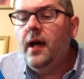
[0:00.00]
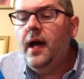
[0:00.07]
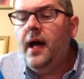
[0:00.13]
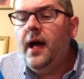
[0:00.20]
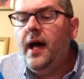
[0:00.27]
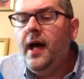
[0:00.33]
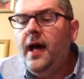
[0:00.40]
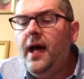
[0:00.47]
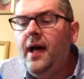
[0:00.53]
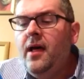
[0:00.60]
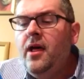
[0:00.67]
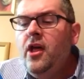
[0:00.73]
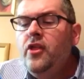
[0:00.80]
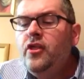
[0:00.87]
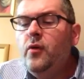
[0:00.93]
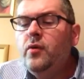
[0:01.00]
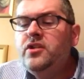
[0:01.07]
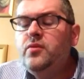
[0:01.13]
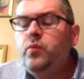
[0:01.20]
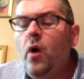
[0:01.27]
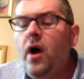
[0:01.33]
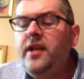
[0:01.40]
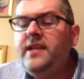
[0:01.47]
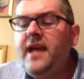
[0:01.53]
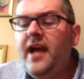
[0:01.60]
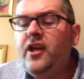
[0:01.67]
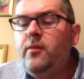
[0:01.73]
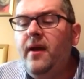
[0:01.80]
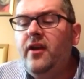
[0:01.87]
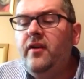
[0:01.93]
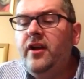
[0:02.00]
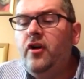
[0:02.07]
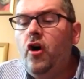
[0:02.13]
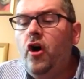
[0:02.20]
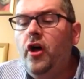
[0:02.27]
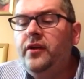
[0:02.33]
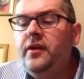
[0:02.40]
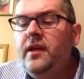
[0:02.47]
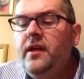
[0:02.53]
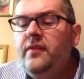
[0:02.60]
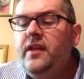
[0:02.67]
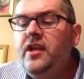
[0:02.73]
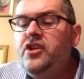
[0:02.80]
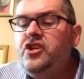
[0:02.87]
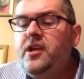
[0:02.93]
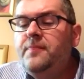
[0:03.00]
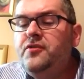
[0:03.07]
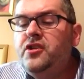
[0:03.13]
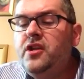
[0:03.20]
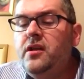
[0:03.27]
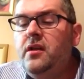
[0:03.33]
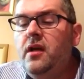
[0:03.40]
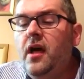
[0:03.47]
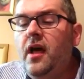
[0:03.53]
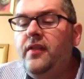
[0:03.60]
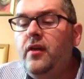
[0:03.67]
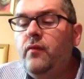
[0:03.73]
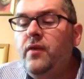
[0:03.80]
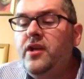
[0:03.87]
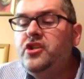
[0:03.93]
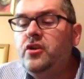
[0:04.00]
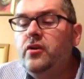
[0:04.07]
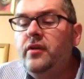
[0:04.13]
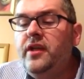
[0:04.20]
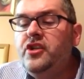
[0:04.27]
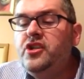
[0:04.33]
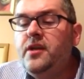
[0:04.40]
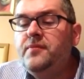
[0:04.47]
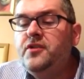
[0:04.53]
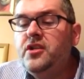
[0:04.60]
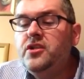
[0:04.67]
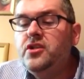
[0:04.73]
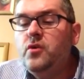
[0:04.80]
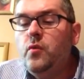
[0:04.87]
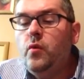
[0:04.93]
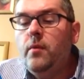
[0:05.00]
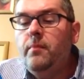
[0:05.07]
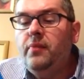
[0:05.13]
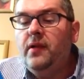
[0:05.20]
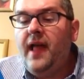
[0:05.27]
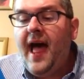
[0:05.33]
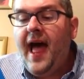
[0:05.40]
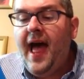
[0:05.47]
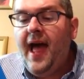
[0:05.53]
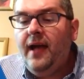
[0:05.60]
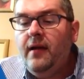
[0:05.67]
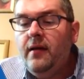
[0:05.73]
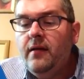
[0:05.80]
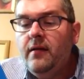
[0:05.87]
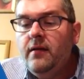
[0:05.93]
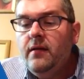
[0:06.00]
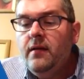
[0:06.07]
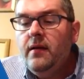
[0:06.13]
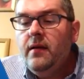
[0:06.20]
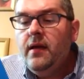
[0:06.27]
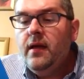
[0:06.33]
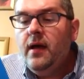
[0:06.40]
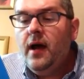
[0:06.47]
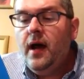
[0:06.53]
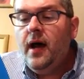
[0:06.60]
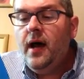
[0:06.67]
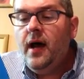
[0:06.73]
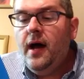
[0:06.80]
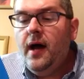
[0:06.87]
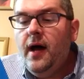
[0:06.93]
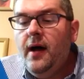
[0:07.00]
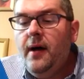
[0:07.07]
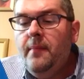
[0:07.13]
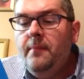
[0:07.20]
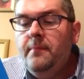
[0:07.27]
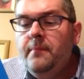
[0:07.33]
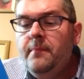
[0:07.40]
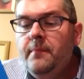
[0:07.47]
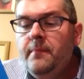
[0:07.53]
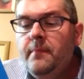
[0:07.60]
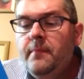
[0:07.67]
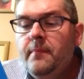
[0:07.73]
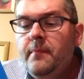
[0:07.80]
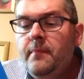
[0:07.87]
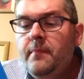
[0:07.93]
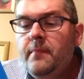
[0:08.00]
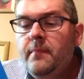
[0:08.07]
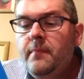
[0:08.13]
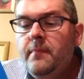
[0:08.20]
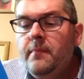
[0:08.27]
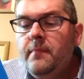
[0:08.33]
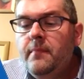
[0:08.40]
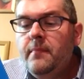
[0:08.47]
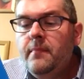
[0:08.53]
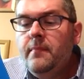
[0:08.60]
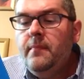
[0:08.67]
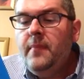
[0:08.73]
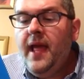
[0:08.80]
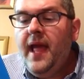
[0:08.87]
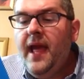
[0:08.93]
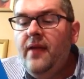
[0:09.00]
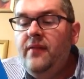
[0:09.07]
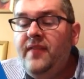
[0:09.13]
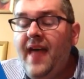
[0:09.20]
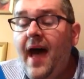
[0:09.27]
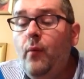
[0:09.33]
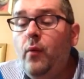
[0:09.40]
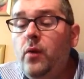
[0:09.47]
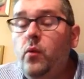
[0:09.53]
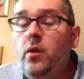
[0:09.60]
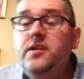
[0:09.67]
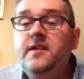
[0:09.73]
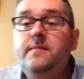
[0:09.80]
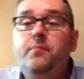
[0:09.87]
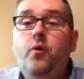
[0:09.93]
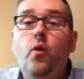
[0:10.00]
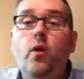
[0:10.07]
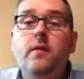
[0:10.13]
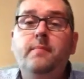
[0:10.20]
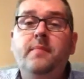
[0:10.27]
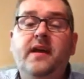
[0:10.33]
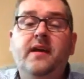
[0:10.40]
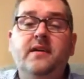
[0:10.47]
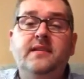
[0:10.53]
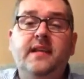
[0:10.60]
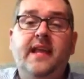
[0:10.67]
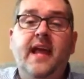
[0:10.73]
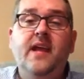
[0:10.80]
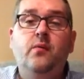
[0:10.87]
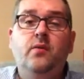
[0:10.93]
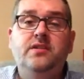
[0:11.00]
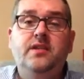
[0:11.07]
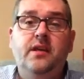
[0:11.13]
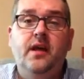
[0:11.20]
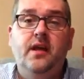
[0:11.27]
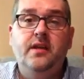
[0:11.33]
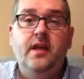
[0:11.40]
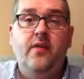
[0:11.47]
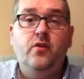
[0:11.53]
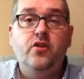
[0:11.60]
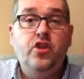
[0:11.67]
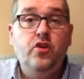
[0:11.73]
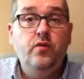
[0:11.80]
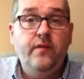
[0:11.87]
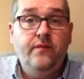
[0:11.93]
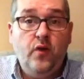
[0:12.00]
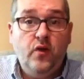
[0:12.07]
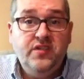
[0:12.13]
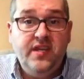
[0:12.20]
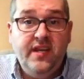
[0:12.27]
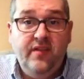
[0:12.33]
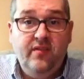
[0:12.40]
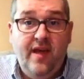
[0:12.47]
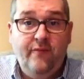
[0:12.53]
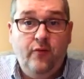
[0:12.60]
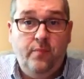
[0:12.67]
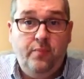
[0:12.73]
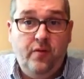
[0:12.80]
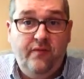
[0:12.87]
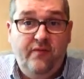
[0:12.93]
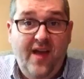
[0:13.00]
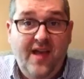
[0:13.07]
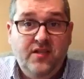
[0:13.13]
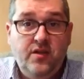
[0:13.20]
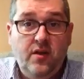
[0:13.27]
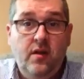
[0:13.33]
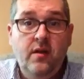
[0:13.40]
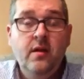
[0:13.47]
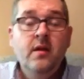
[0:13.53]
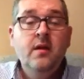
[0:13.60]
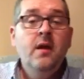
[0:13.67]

There was one documentary called The Original Egyptians Were Black. And that one wasn't important because, again, it was another university level professor.